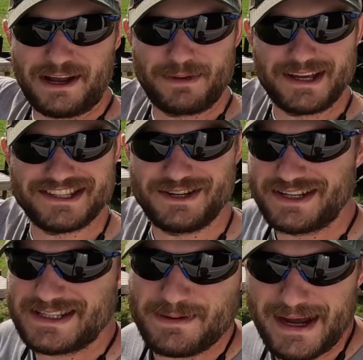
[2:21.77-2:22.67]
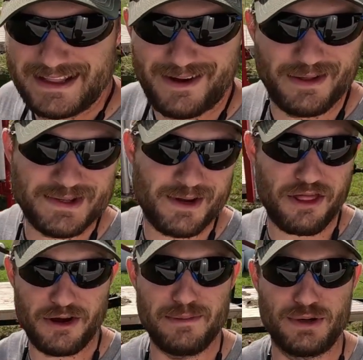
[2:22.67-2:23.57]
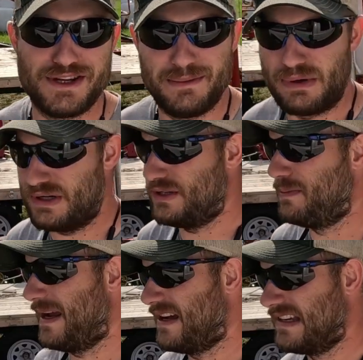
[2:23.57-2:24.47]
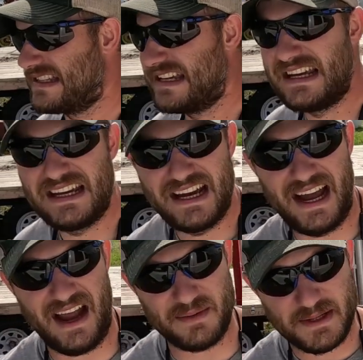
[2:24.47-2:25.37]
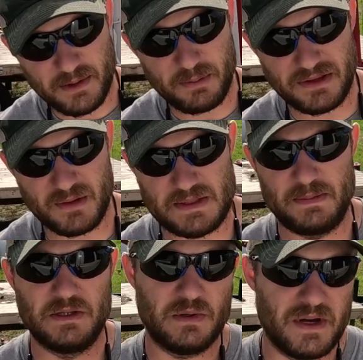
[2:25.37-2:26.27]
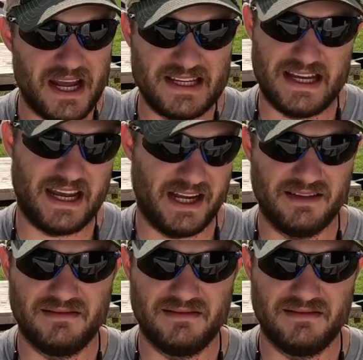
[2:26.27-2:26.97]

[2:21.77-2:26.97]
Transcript: of bales that you can see back there, those are 30% moisture bales. I was able to put those up in 2 days. I cut